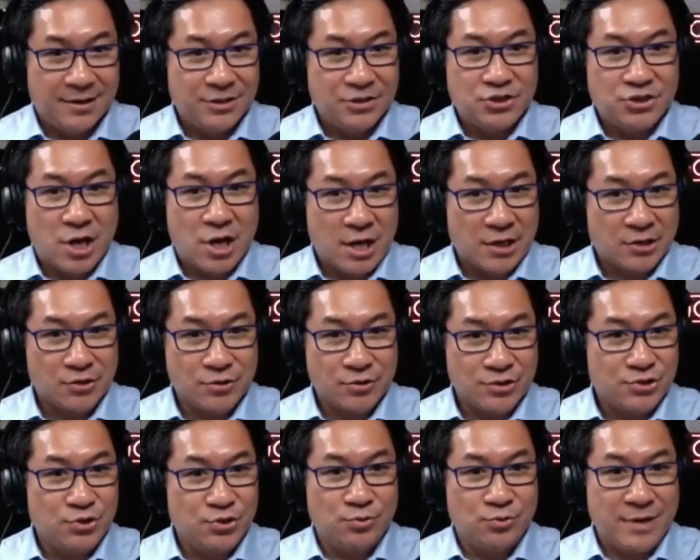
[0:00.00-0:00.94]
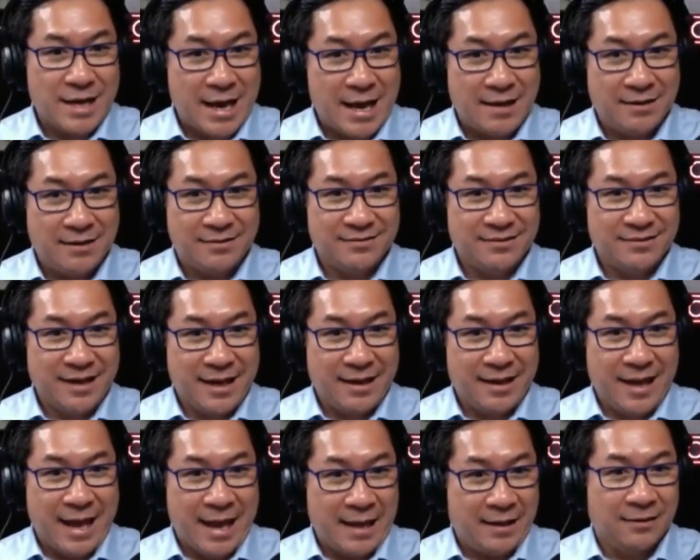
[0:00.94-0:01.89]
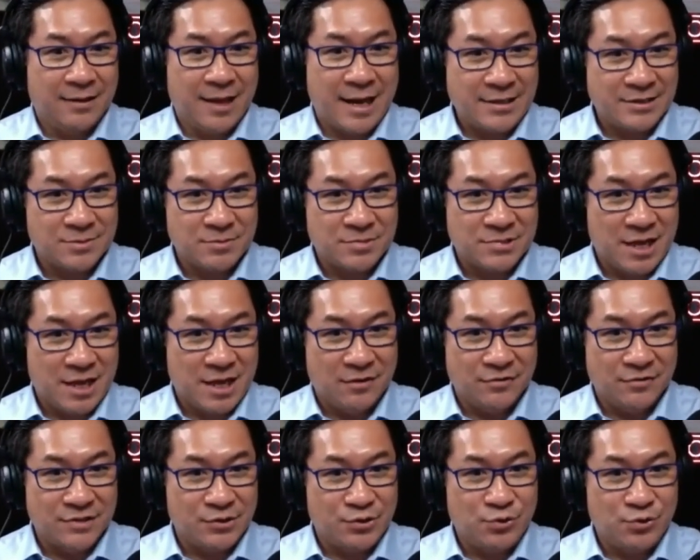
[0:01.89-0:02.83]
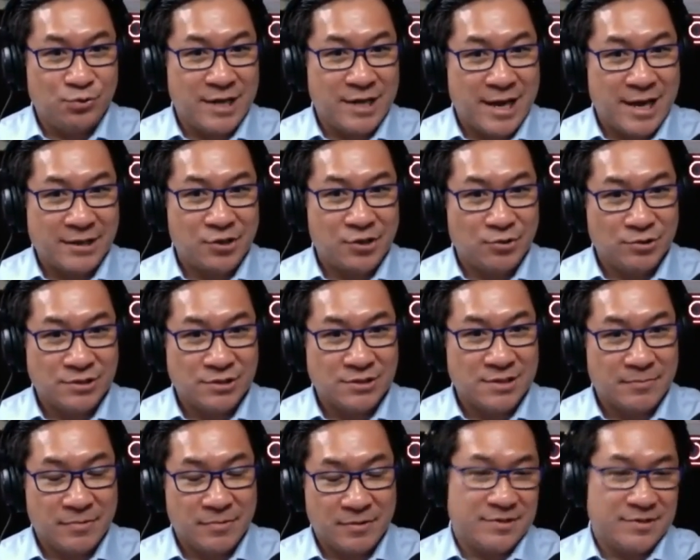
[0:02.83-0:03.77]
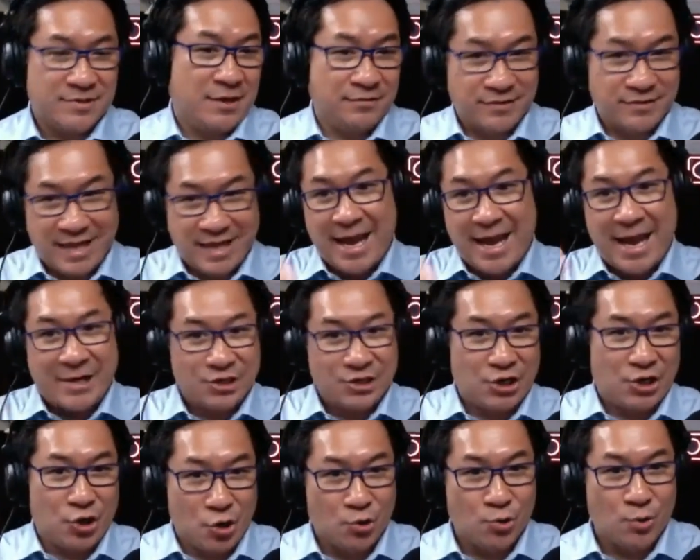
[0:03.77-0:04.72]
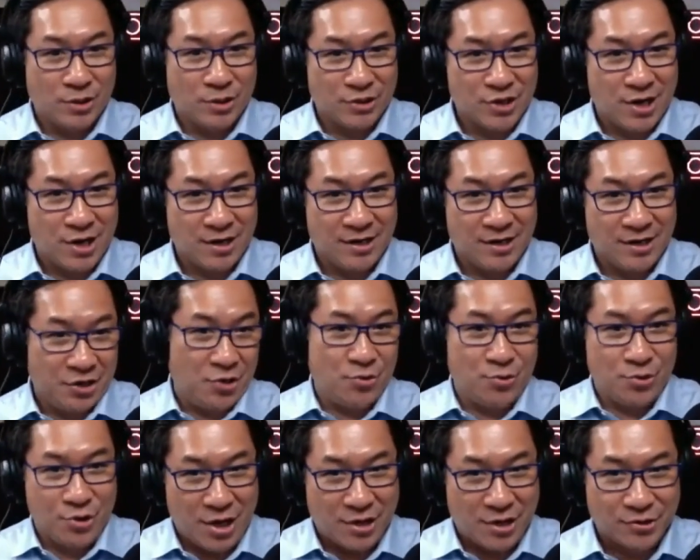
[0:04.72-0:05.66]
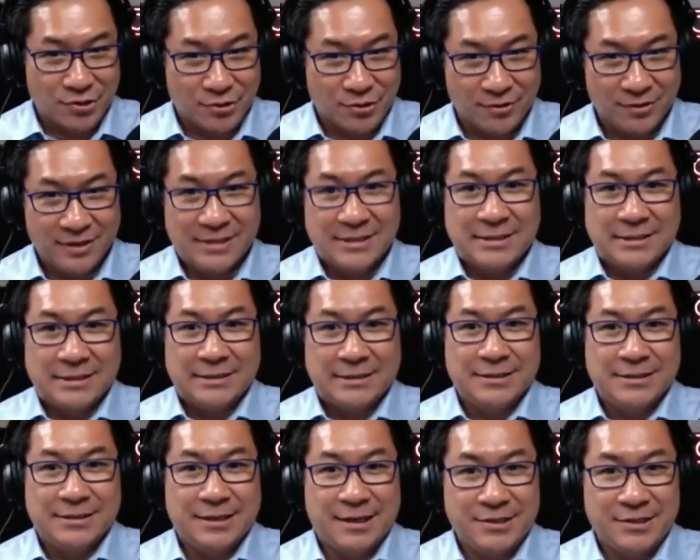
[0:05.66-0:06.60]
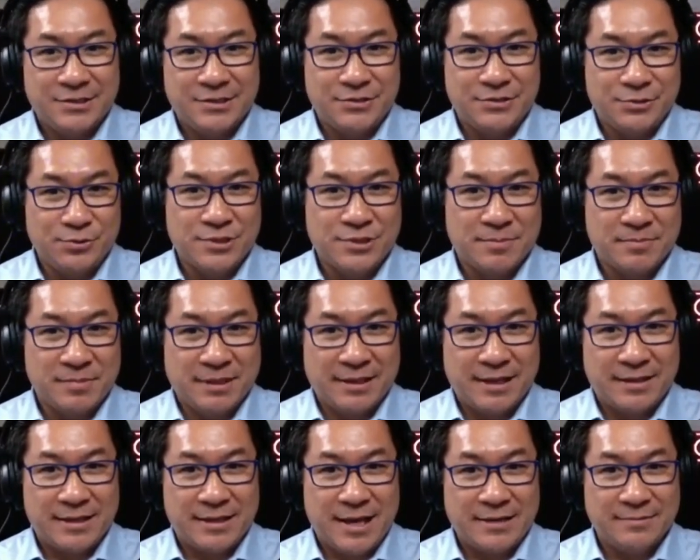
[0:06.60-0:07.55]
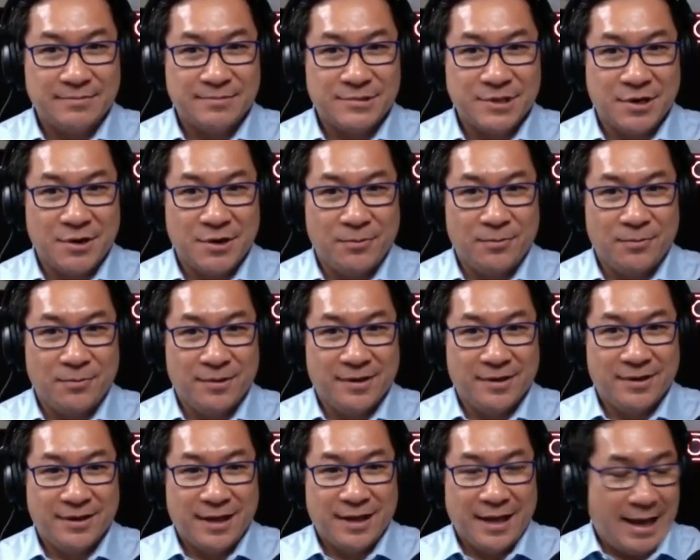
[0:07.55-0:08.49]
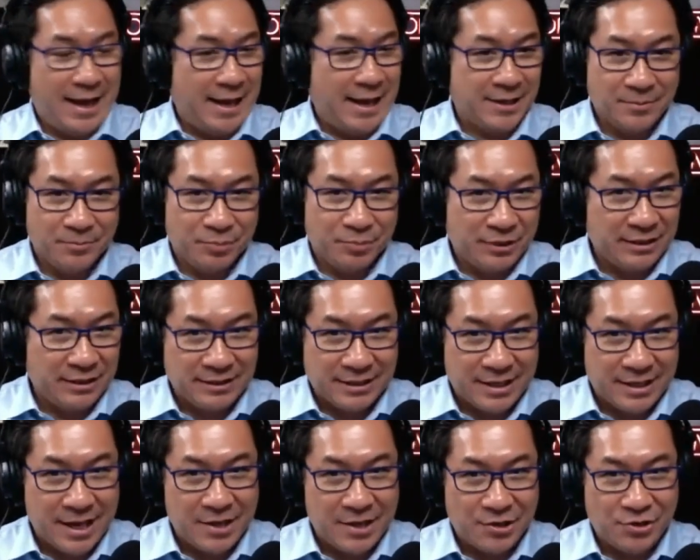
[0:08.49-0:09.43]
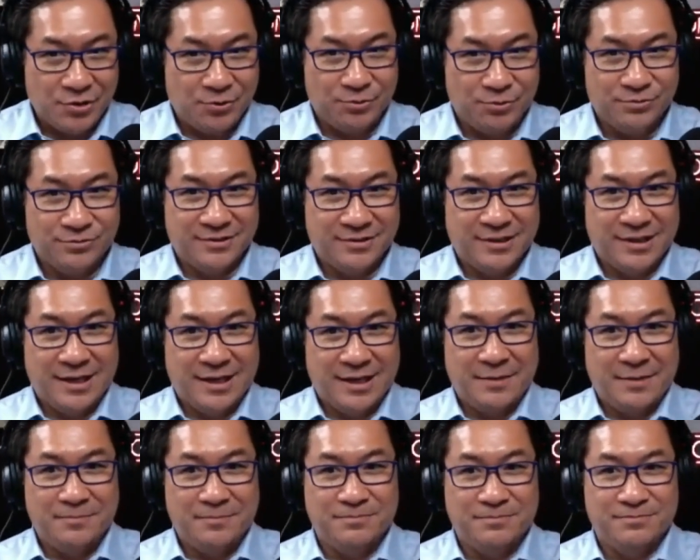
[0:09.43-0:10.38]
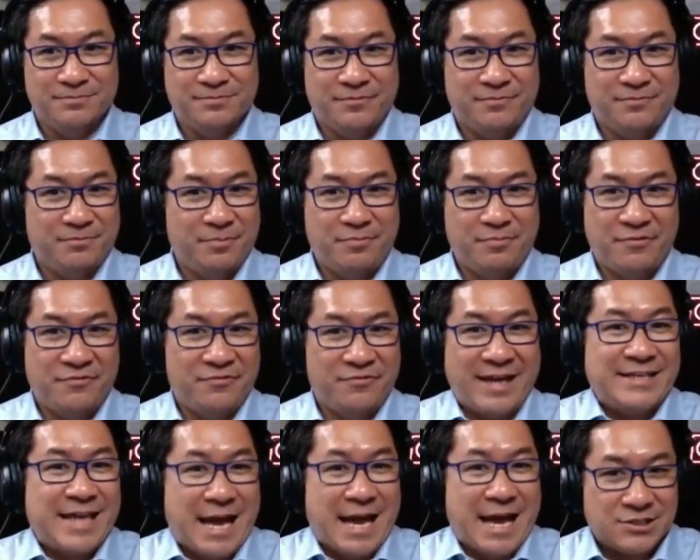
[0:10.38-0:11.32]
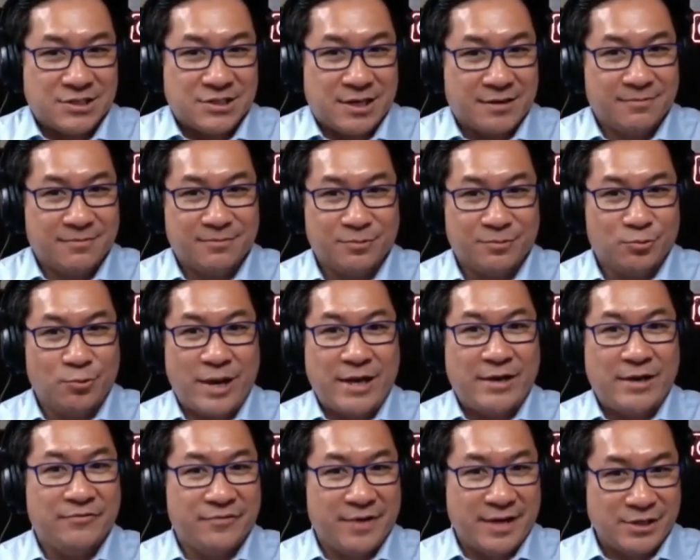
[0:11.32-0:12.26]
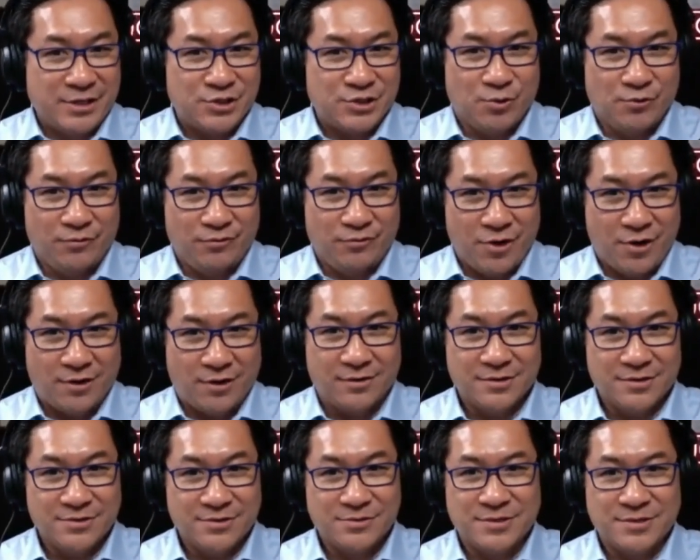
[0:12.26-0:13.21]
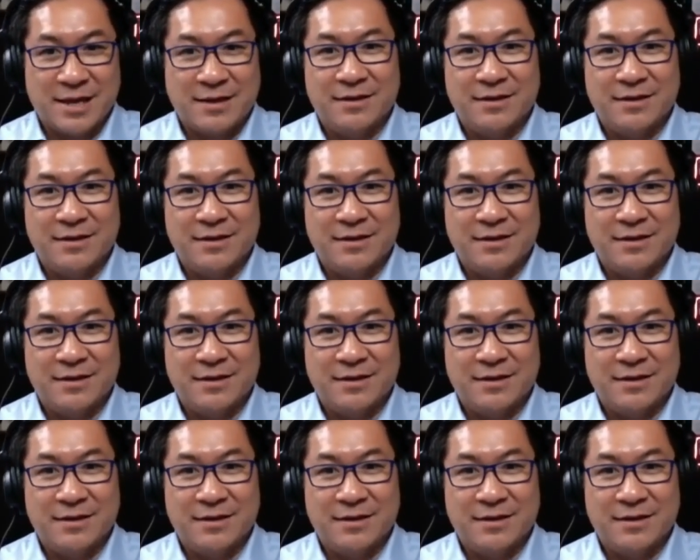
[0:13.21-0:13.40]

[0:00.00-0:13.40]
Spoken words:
Doctors do not analyze themselves and do diagnoses on themselves. They actually go to another doctor to do something like that. So I completely get you. Fantastic. Great advice so far, Suzanne.